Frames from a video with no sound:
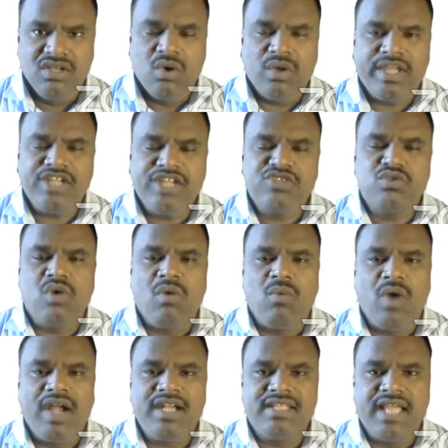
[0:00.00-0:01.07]
Okay, to
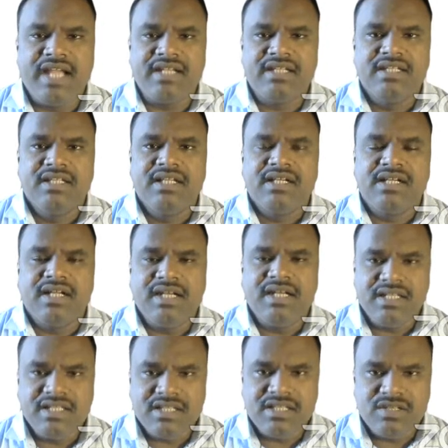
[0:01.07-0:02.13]
avoid that, cut
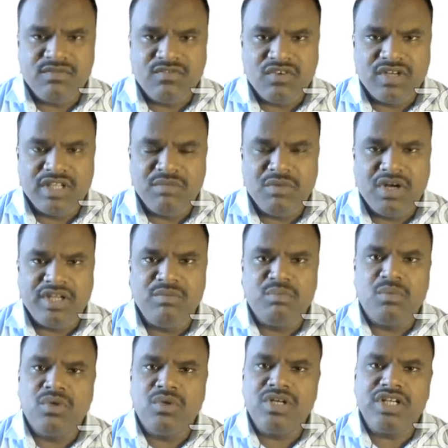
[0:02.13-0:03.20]
that fruiting body,
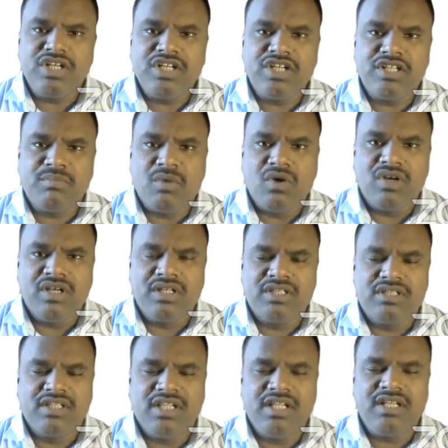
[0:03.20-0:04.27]
put it into the
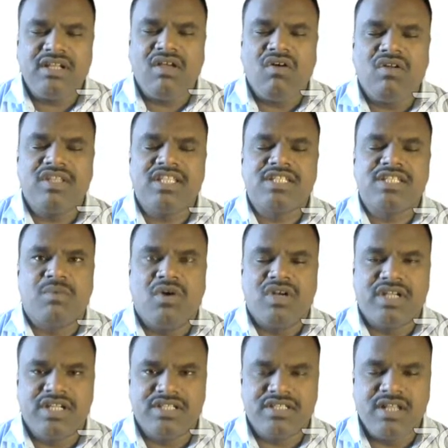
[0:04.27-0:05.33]
polythene on the spot
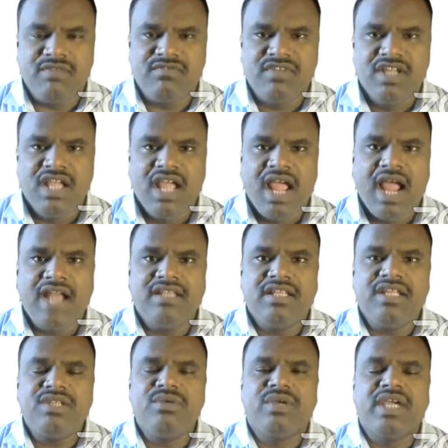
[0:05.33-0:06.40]
itself, and then
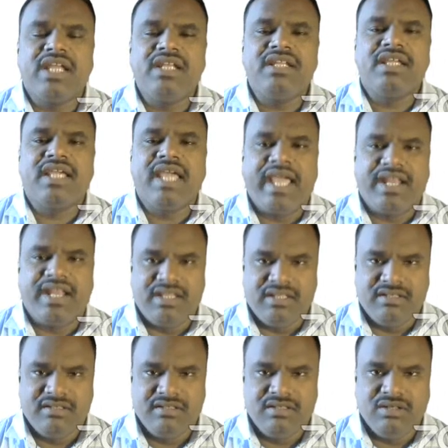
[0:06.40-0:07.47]
you can carry.
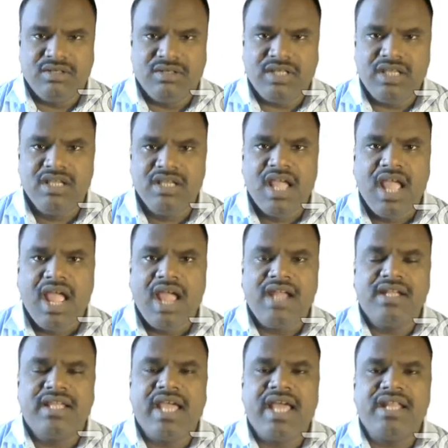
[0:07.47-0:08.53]
Okay,
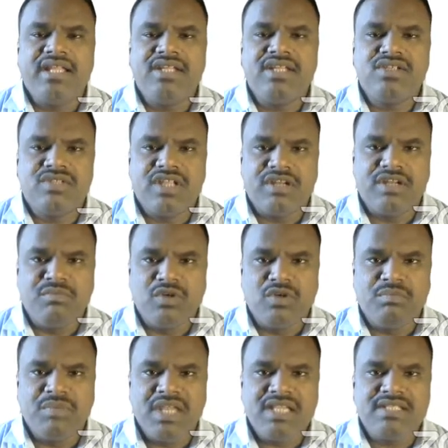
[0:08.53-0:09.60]
and carry into the remote
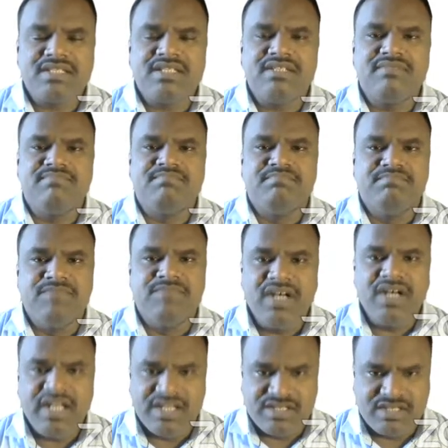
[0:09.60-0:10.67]
place and burn
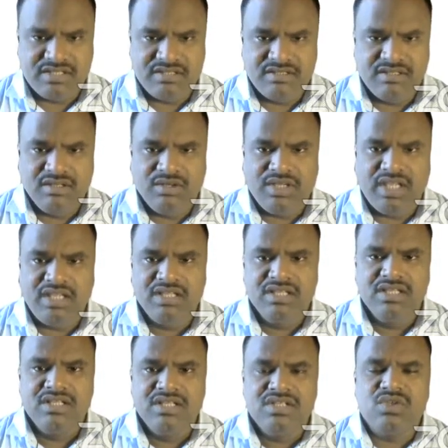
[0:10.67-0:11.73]
it. Okay,
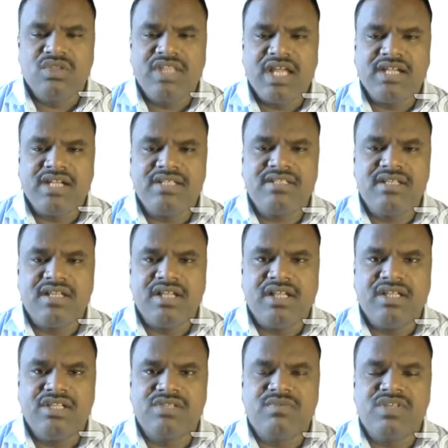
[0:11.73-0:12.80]
so that is
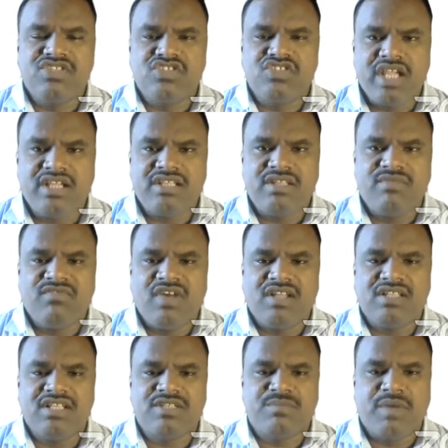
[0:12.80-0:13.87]
it will check the
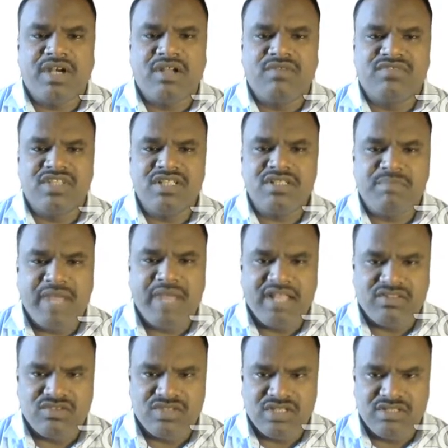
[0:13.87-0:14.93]
further spread of this
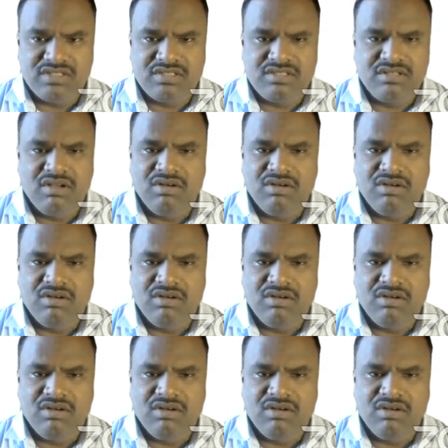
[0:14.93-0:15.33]
pathogens.